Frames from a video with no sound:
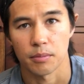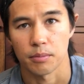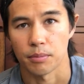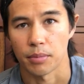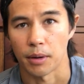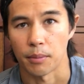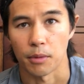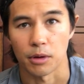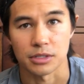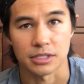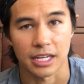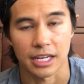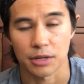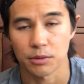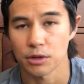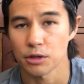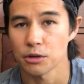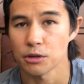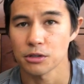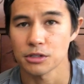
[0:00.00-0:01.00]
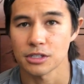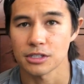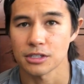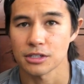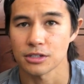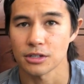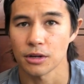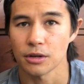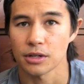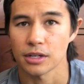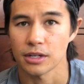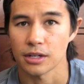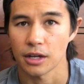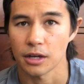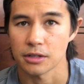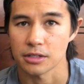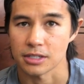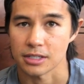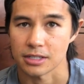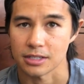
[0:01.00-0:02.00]
but most anyone who uses a Sony
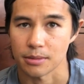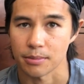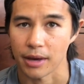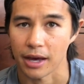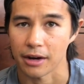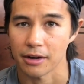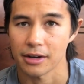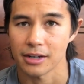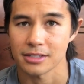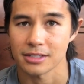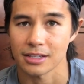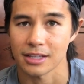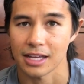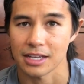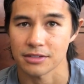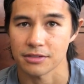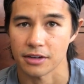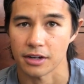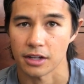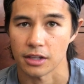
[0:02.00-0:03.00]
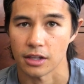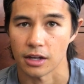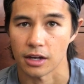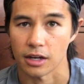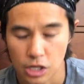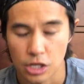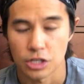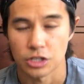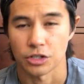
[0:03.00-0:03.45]
knows is the battery doesn't last very long,